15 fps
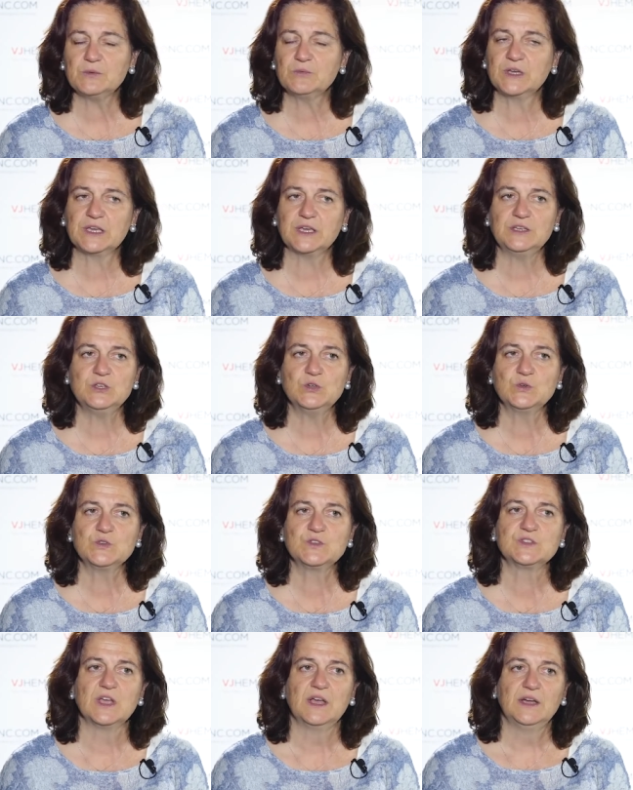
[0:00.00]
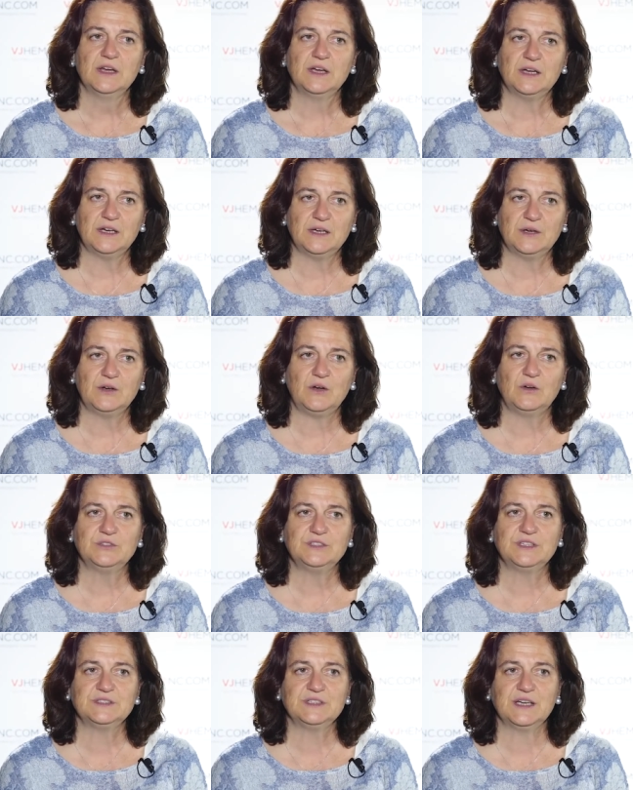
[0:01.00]
We can use, on
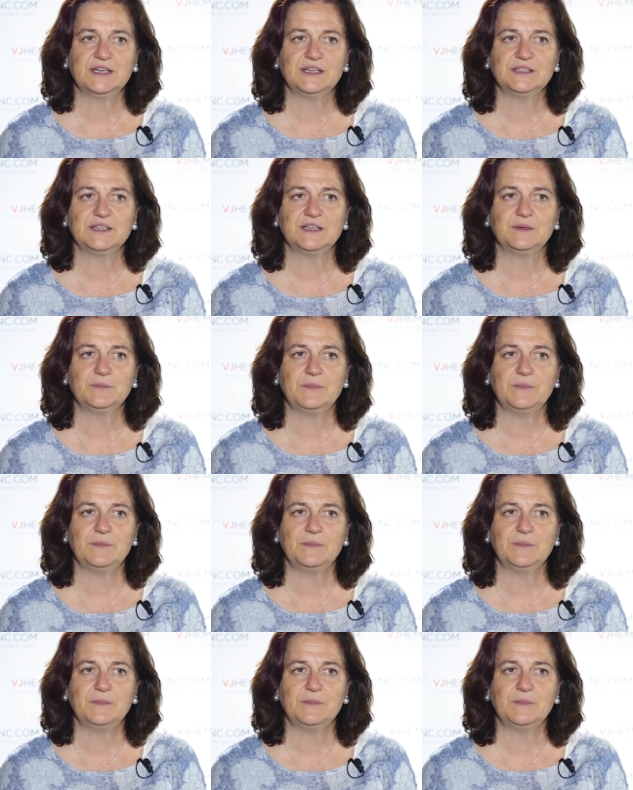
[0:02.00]
the other hand,